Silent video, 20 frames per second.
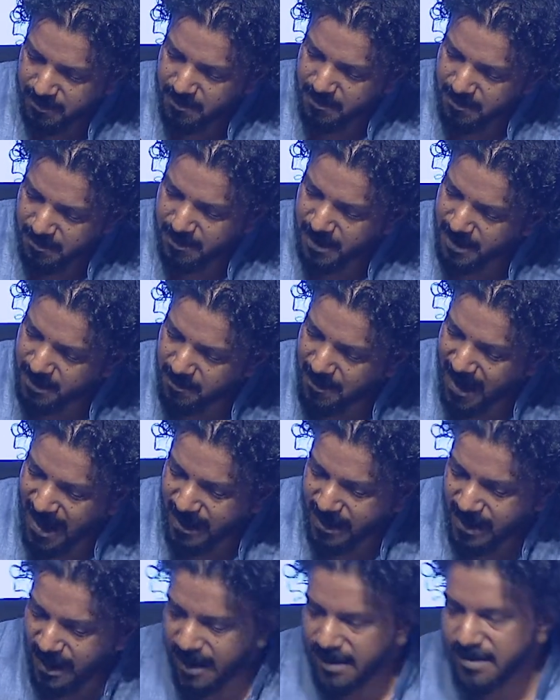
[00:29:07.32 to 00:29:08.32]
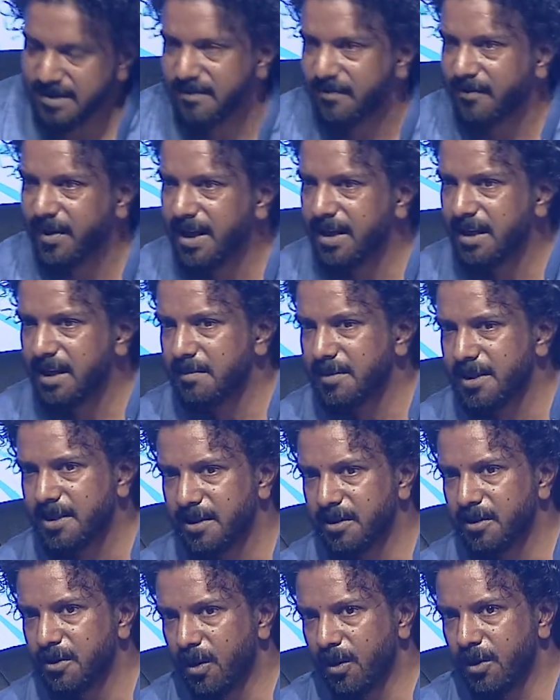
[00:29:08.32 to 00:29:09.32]
but man has a very
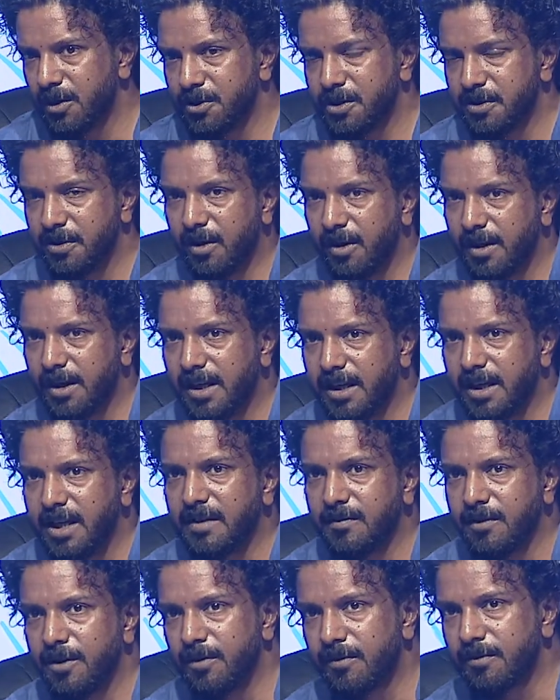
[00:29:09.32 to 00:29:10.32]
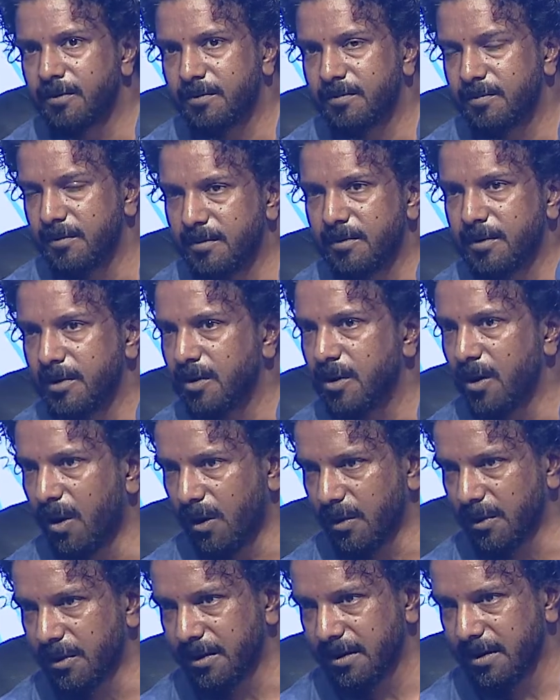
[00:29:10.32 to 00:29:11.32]
limited knowledge even of
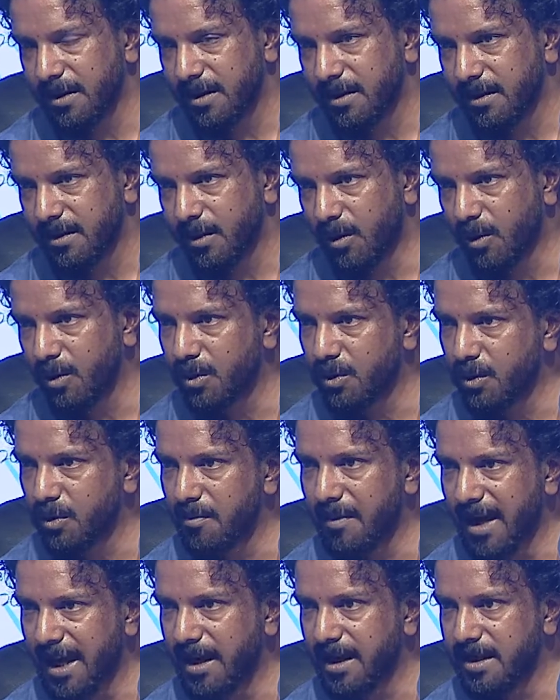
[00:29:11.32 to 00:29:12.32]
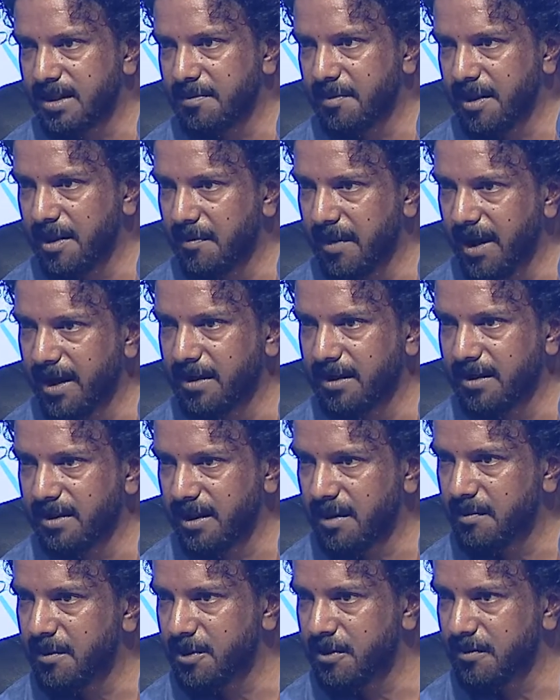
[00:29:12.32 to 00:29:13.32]
God, although man has been made in
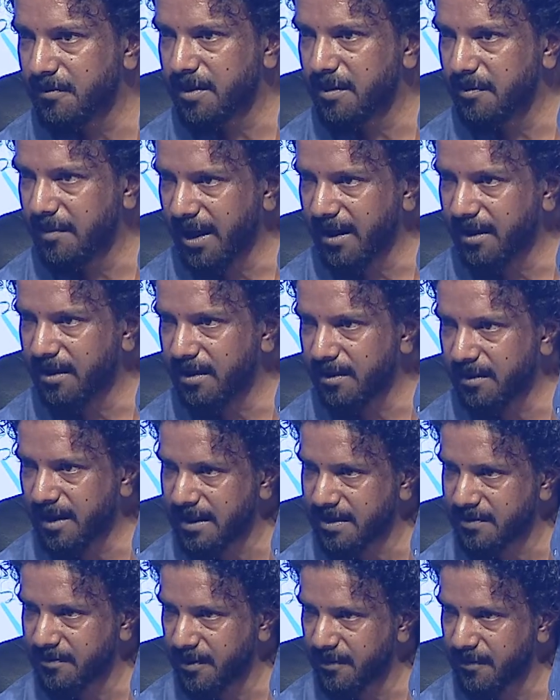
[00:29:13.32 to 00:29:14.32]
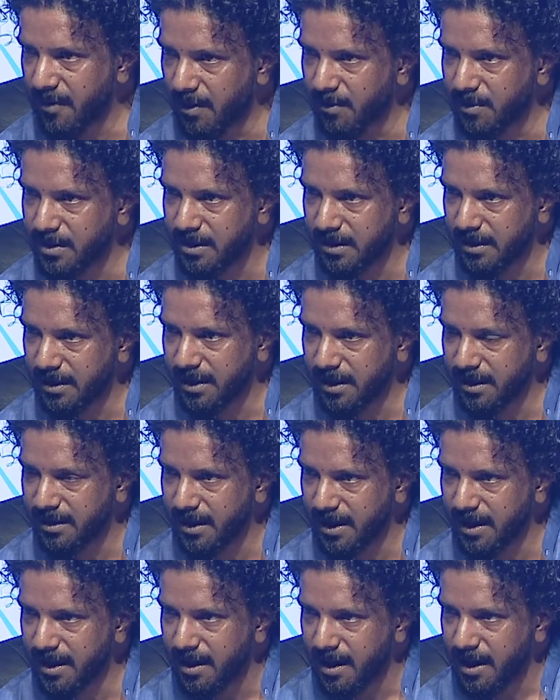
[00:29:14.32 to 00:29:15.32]
the image of the Maker, as we found earlier,
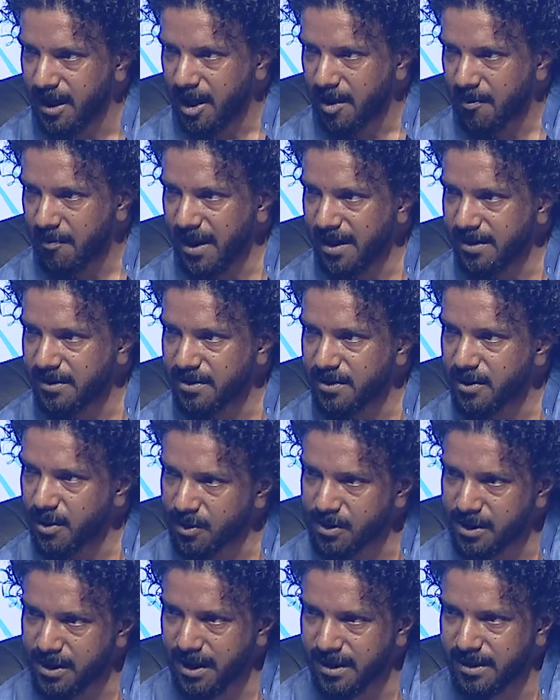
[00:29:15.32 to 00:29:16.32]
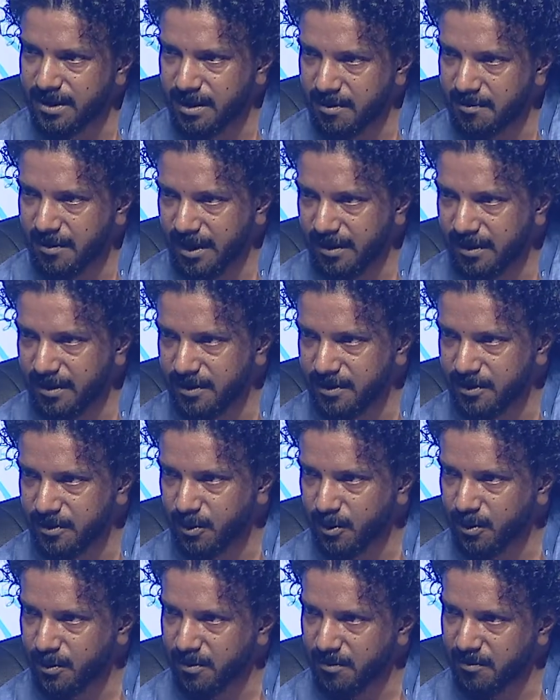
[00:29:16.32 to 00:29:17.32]
that man is not yet the Maker.
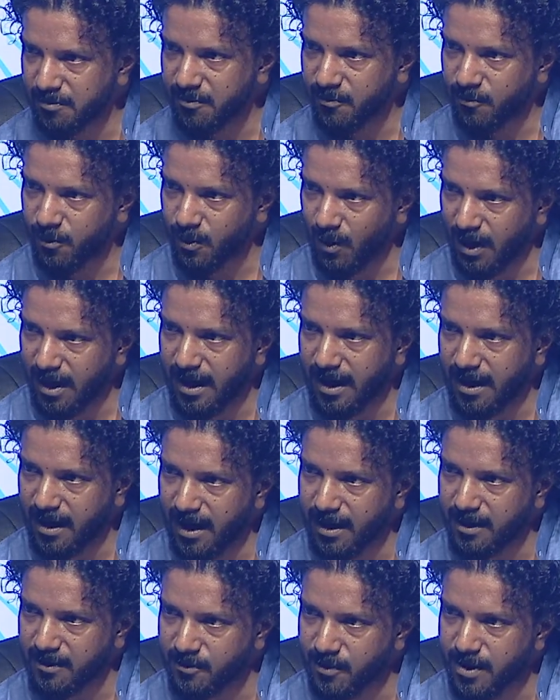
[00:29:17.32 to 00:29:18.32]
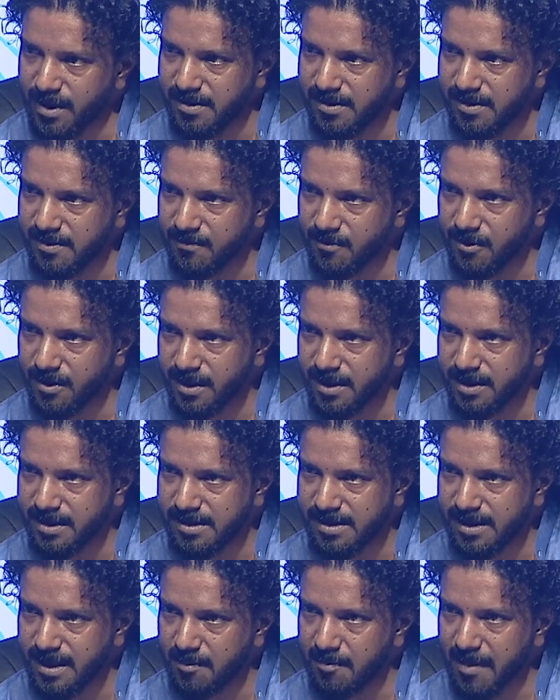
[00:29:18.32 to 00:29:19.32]
So for a reason for it
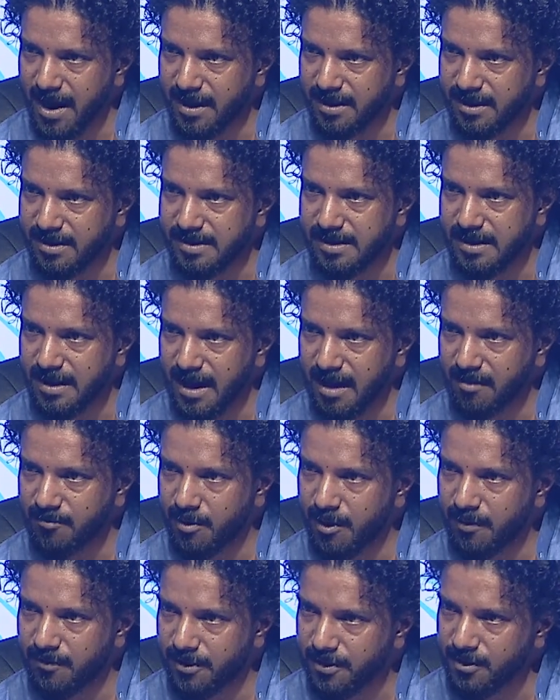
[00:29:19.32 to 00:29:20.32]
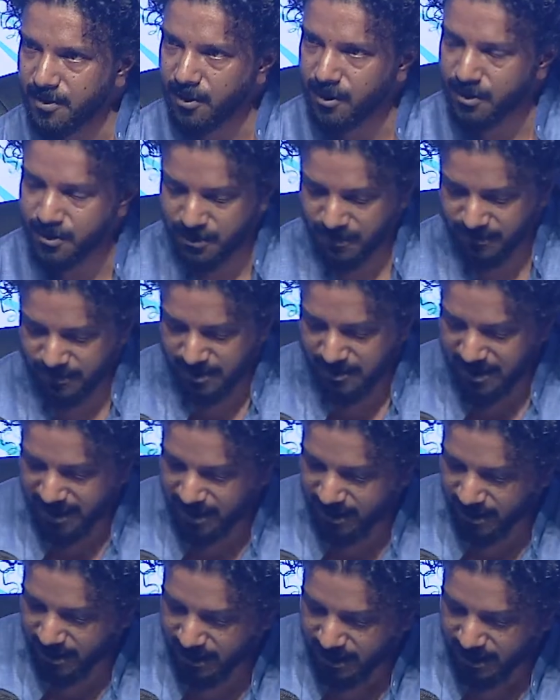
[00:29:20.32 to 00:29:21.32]
is that man doesn't have perfect knowledge of the Maker.